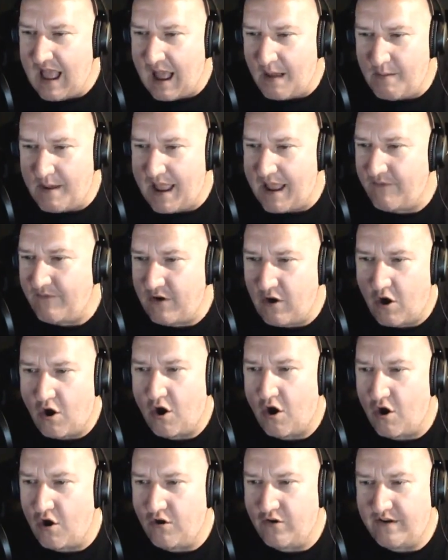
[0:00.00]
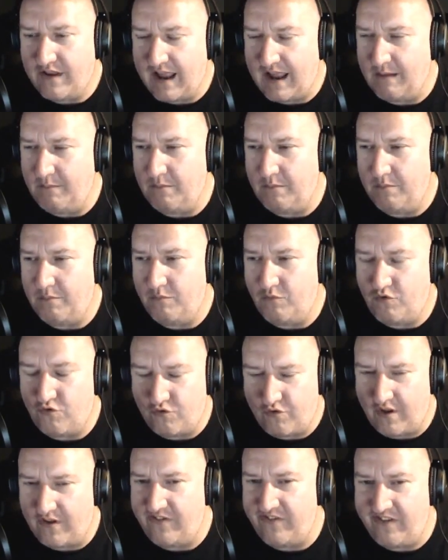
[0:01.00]
I'm having a hard time
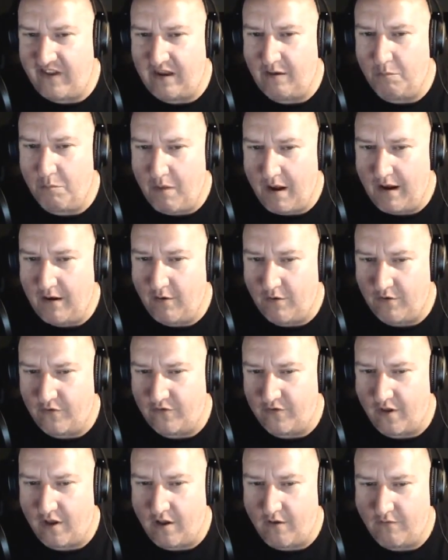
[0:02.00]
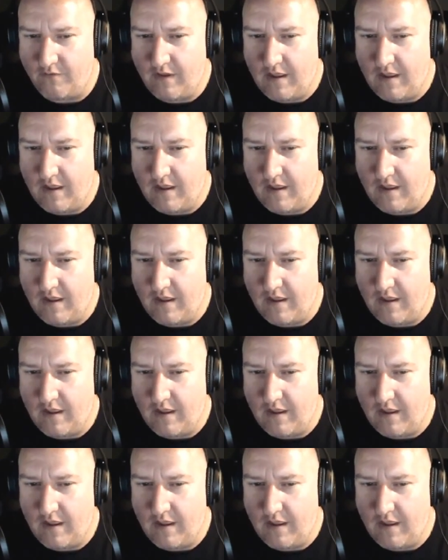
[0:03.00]
trusting Microsoft.